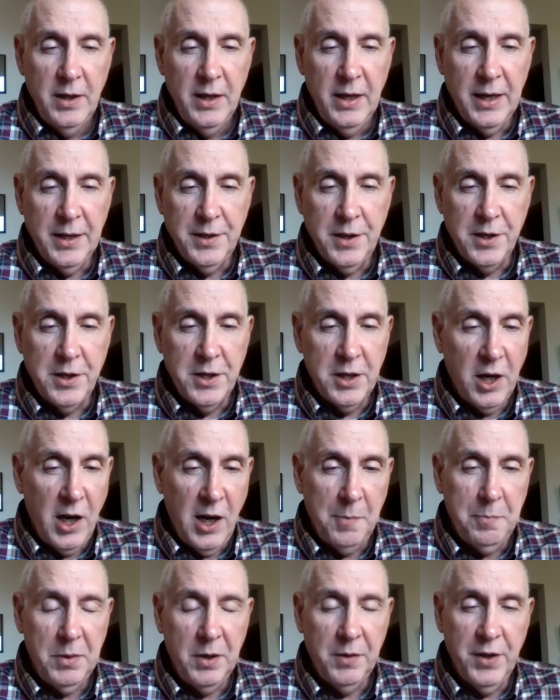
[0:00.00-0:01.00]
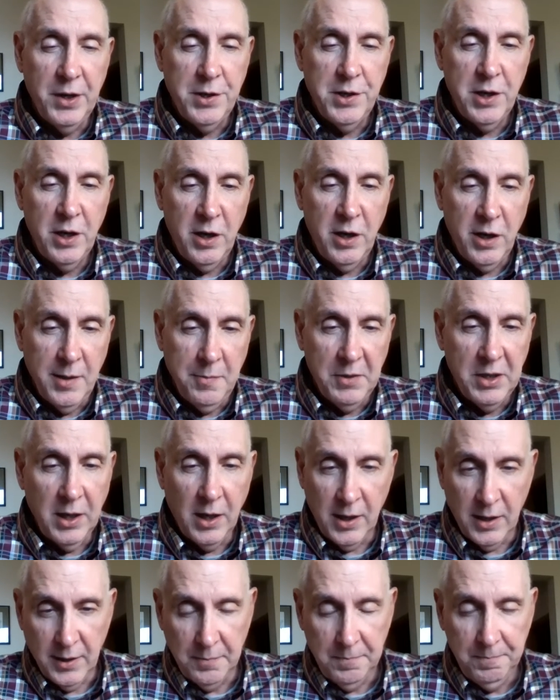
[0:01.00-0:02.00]
at the top of the time
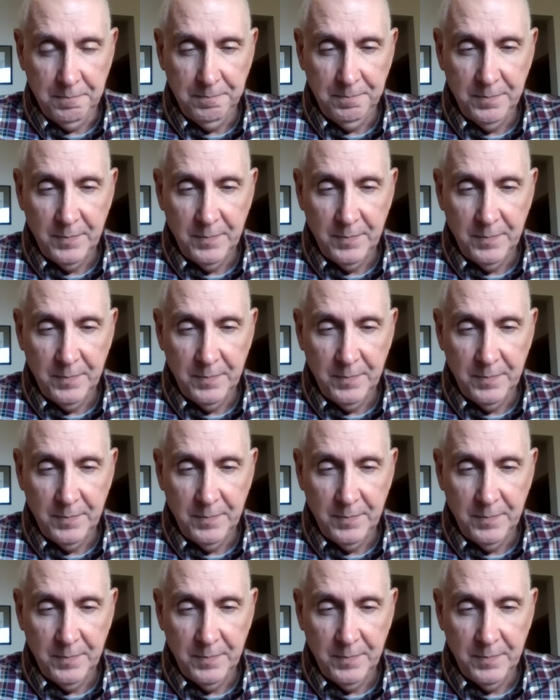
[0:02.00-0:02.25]
column.